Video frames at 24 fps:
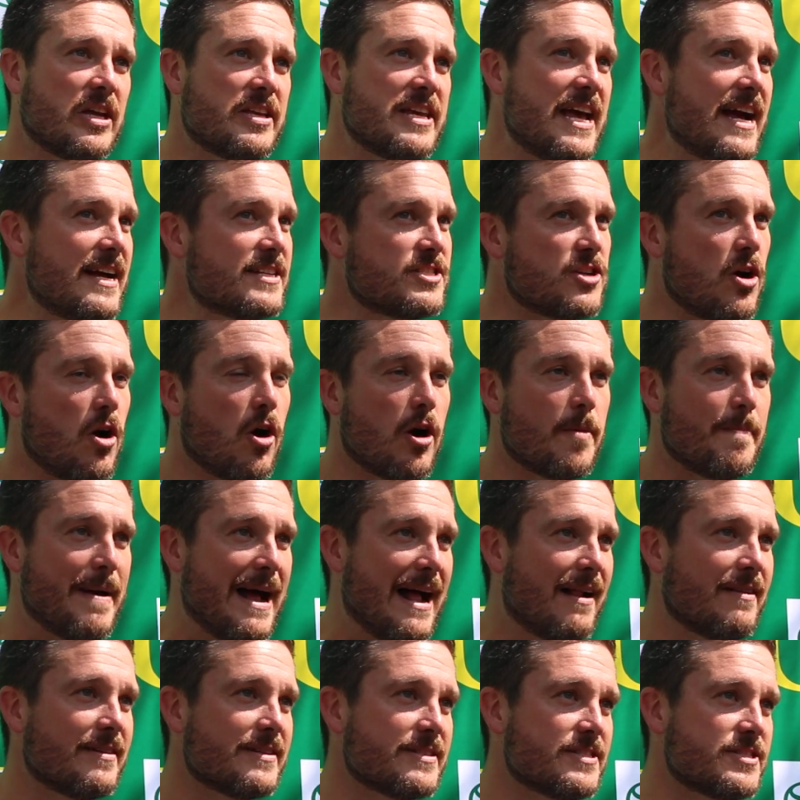Yeah, it's a hard
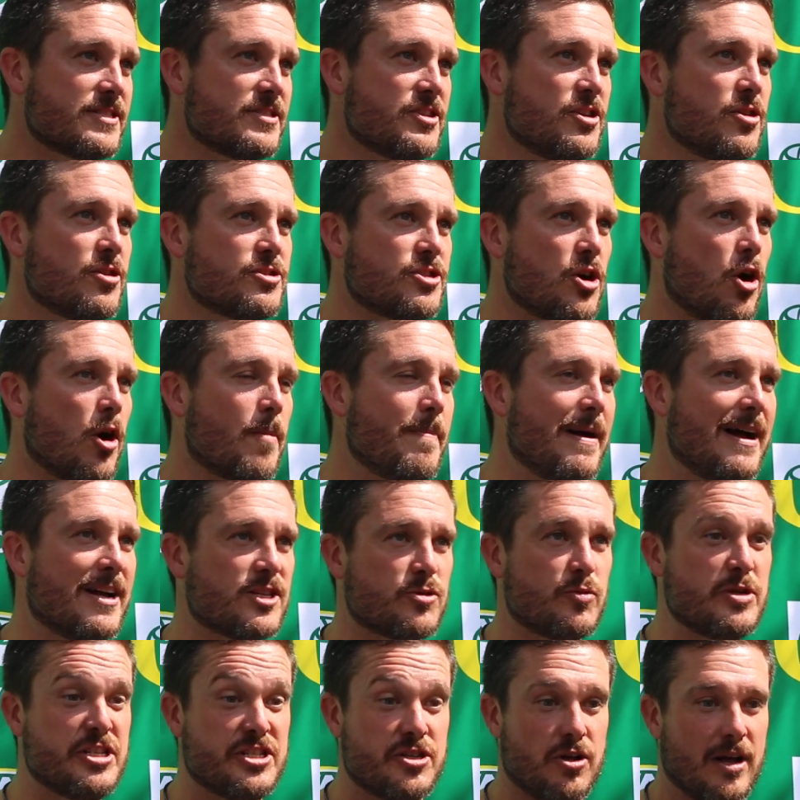balance. You know, it's a hard
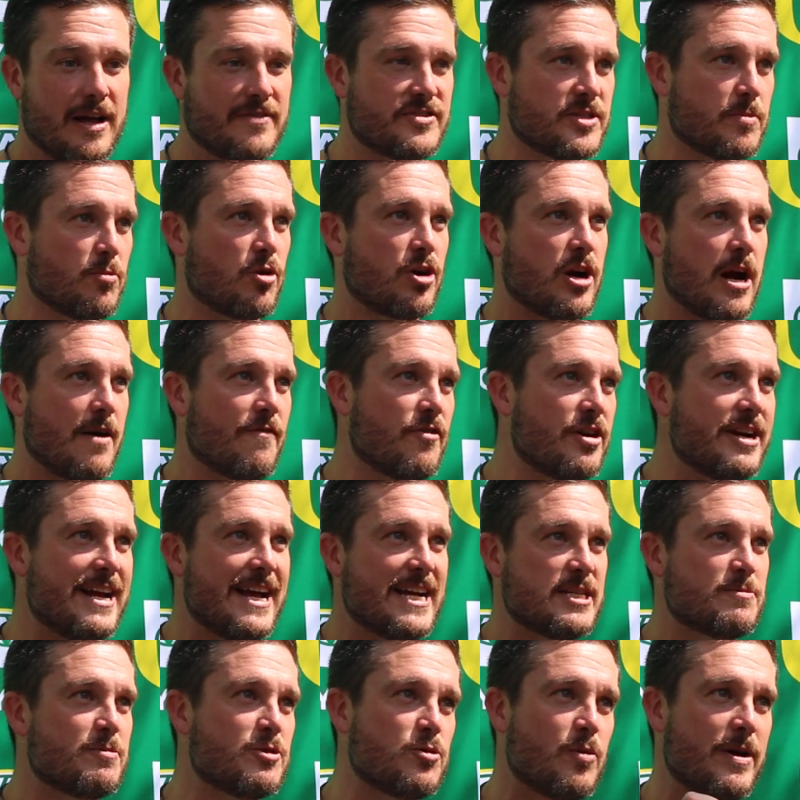balance. We still have some recovery
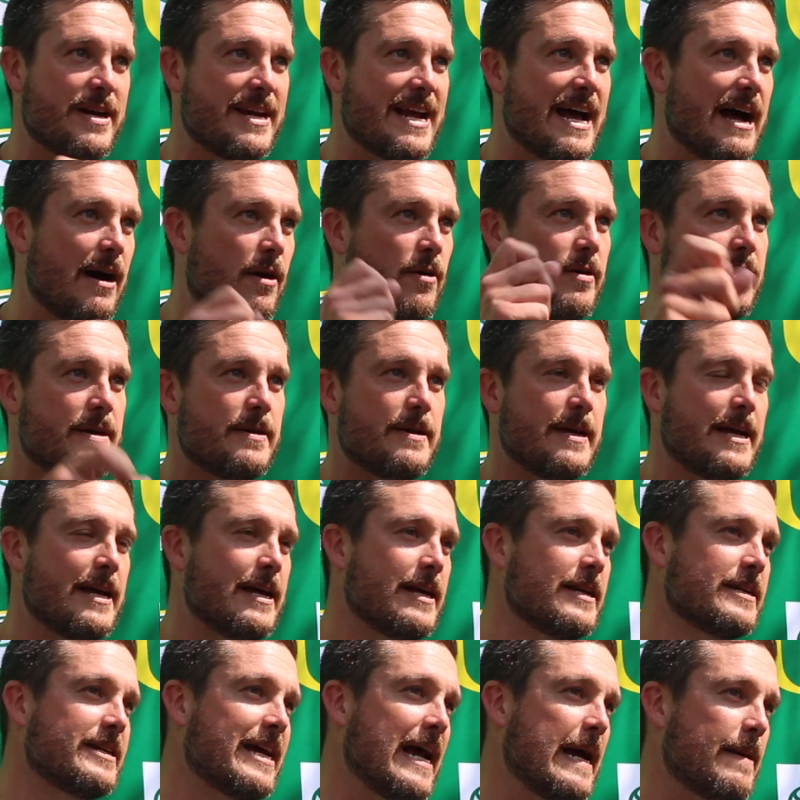days between now and,
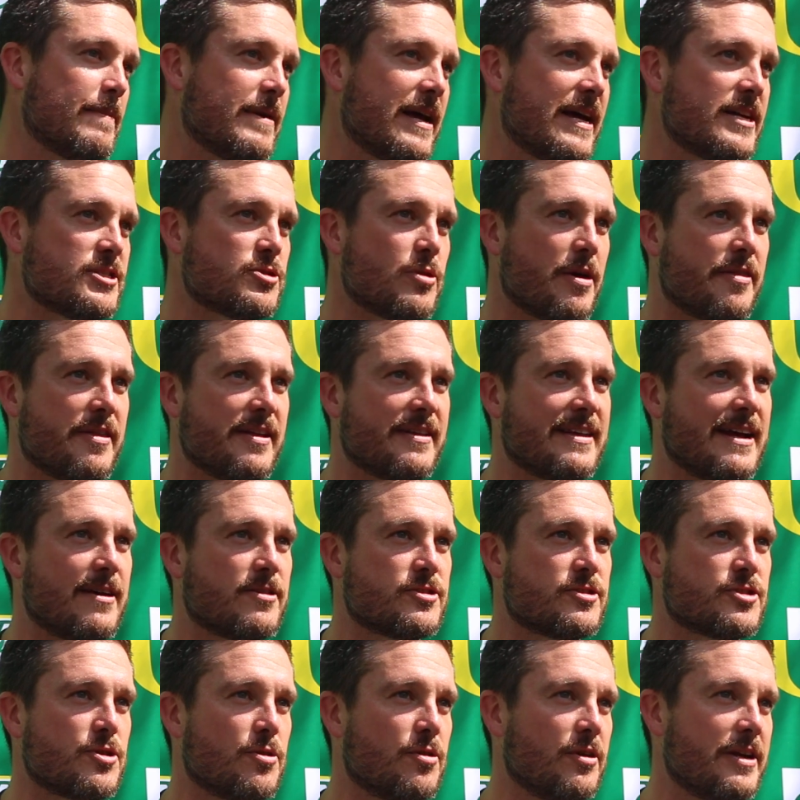and game day, so I think that'll
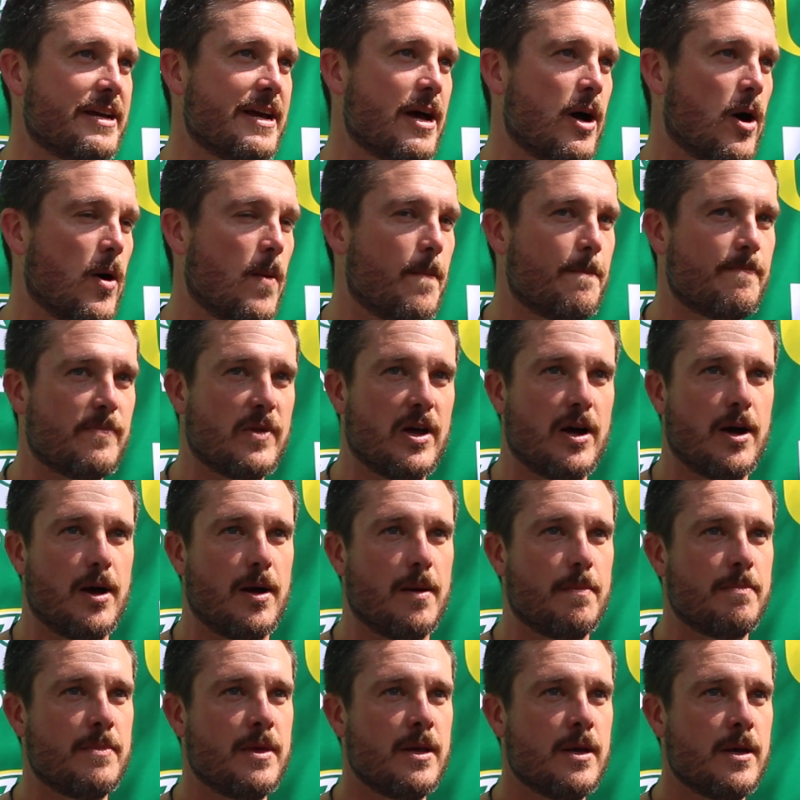certainly help.
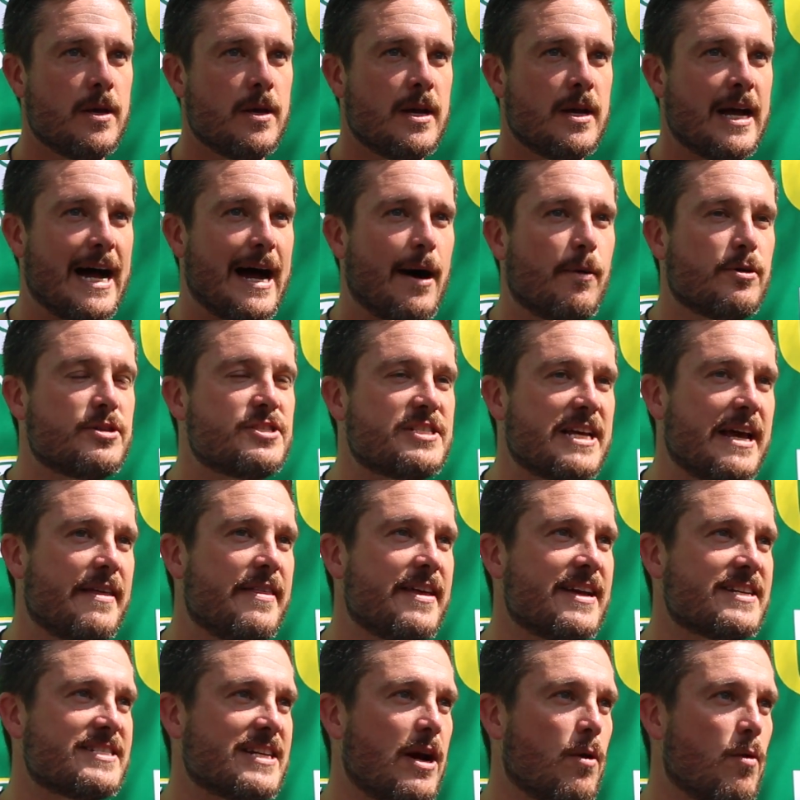Um, I would say
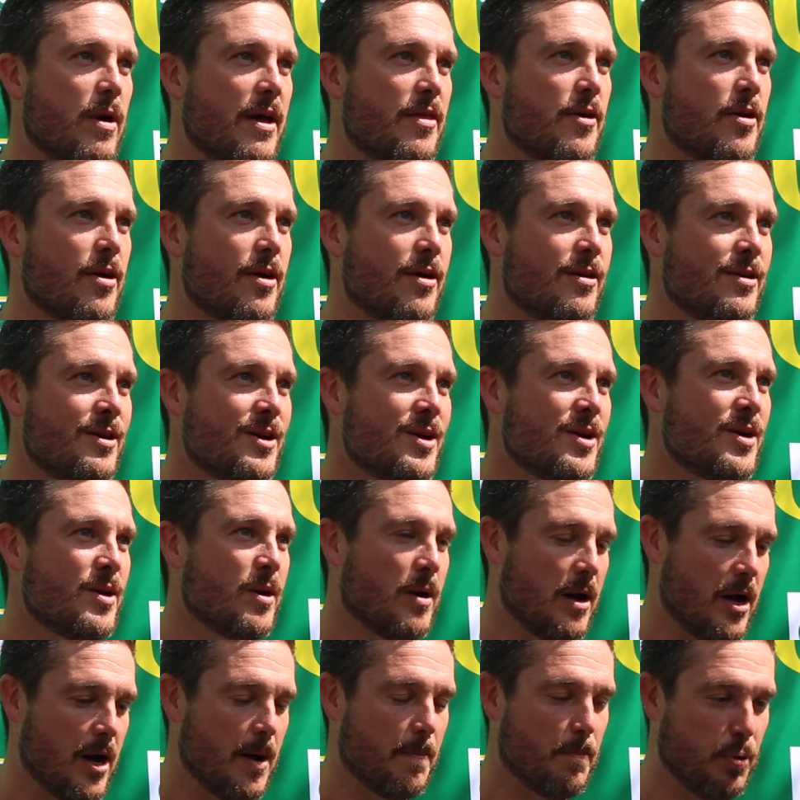this, I'd rather
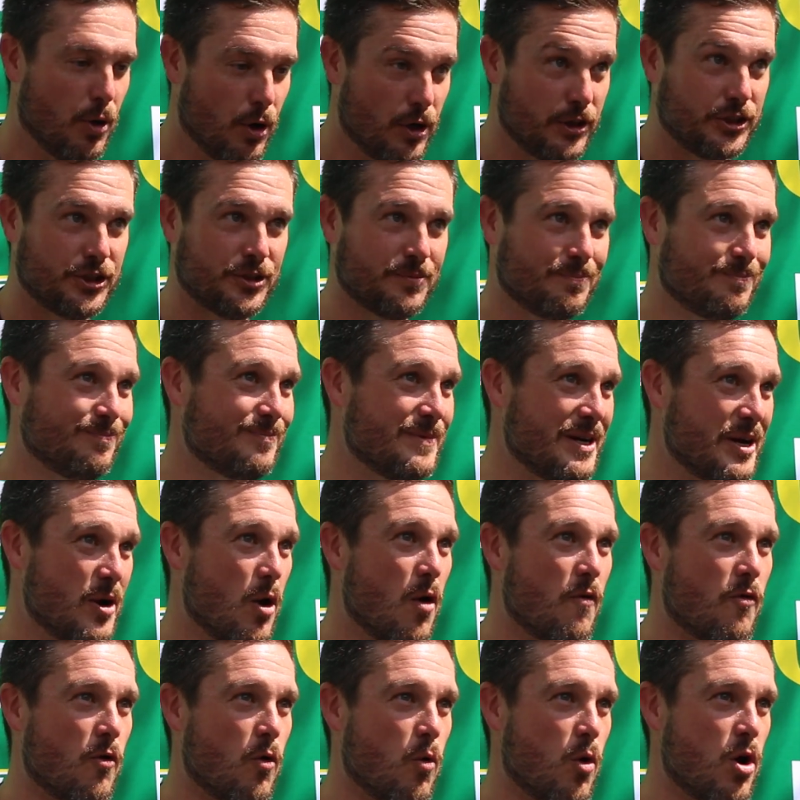uh, push and
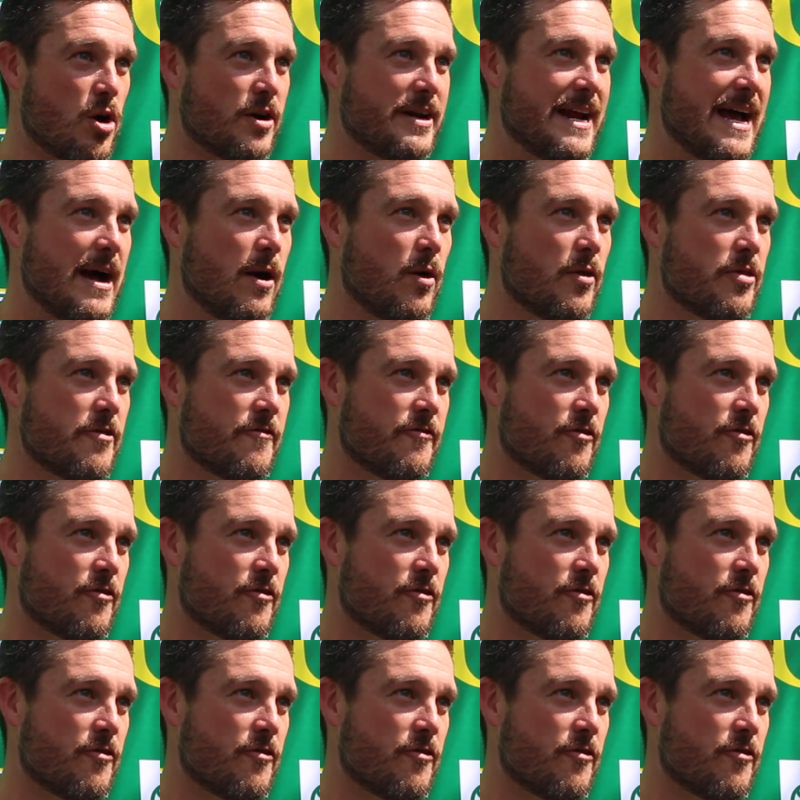overwork now on the